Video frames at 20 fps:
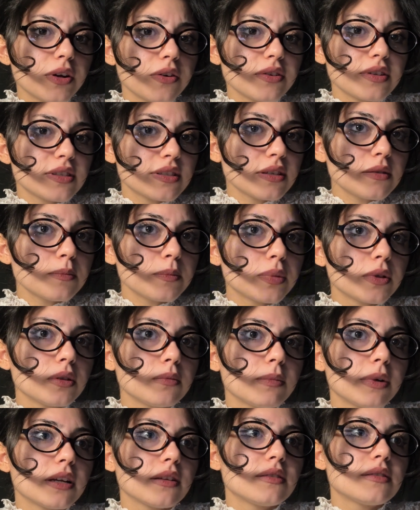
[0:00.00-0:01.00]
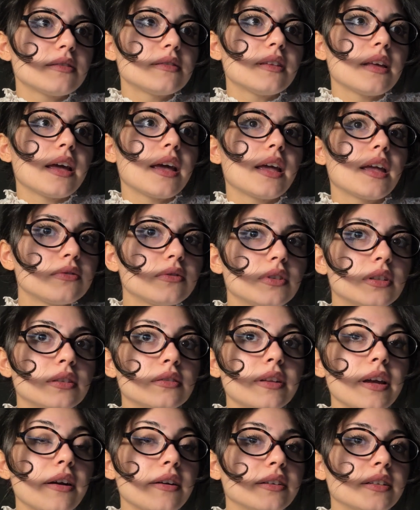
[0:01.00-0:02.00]
simple, but they
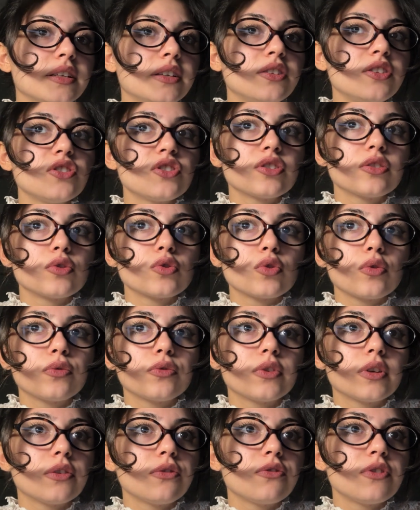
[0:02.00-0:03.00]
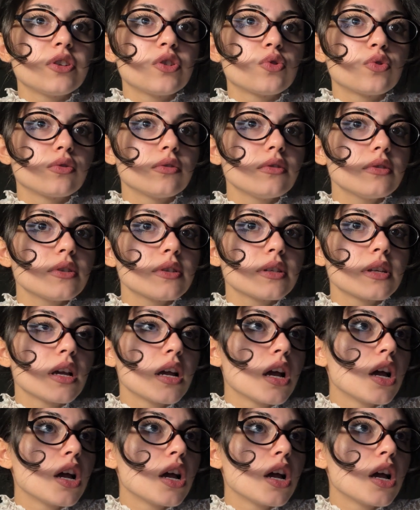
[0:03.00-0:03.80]
are the initials of the visuals.